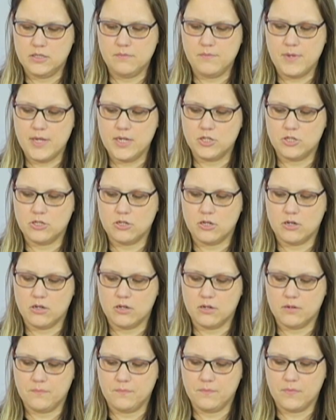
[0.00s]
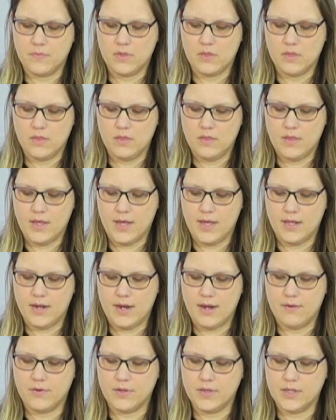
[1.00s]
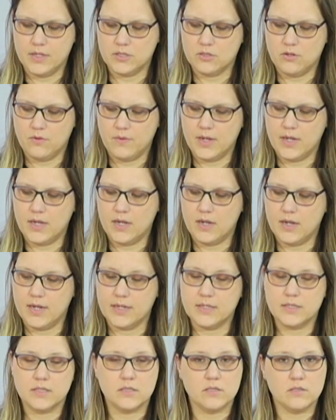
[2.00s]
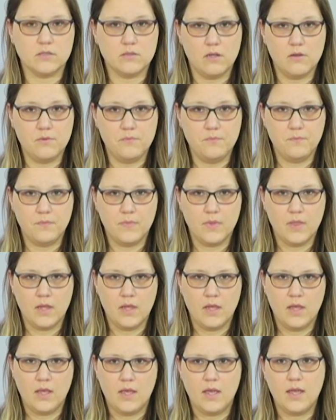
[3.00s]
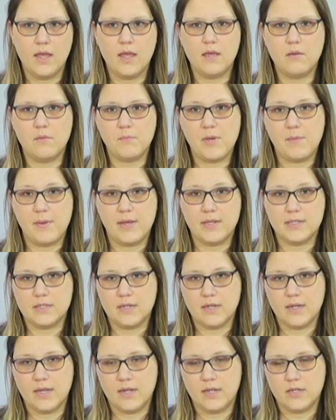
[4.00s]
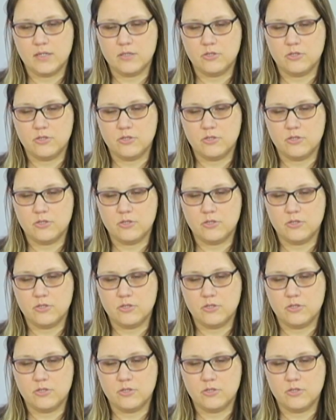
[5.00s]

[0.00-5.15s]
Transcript: to make sure that everything's going in nice and slow. And my pet's not getting